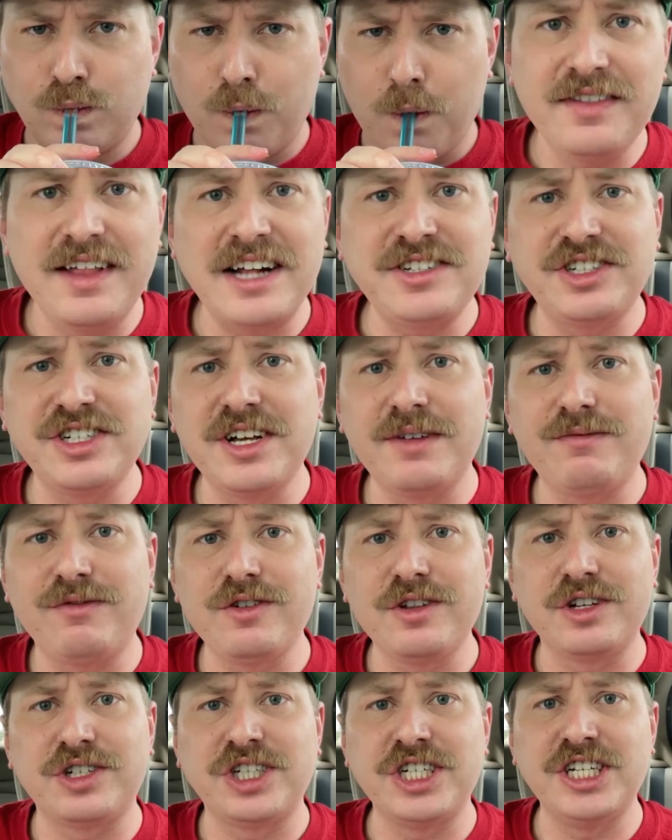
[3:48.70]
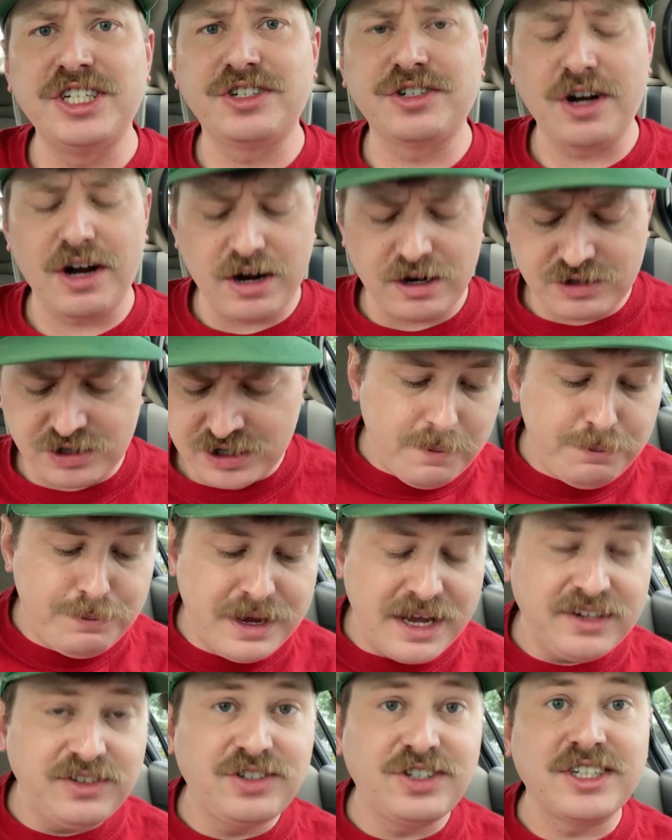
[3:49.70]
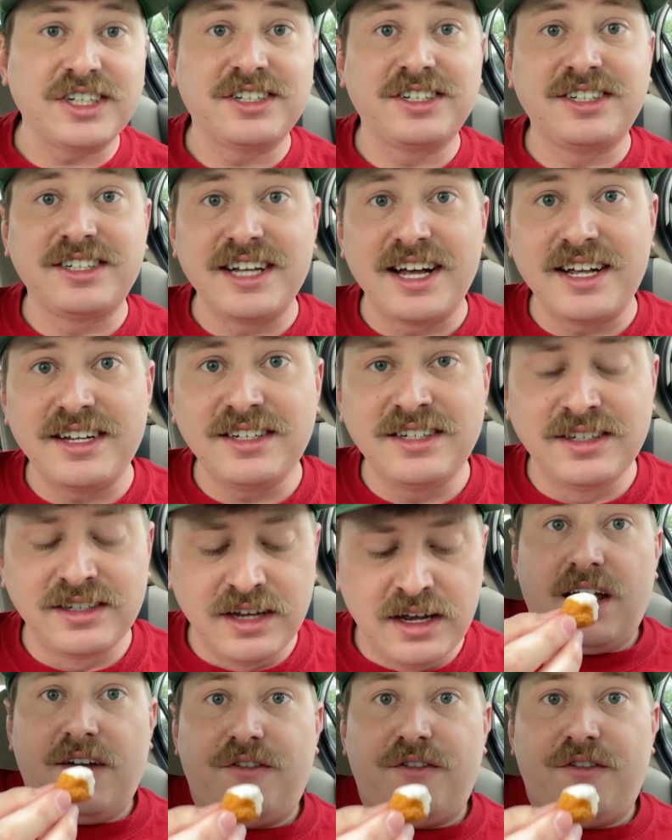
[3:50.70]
That's it for the cheese curds. Big success.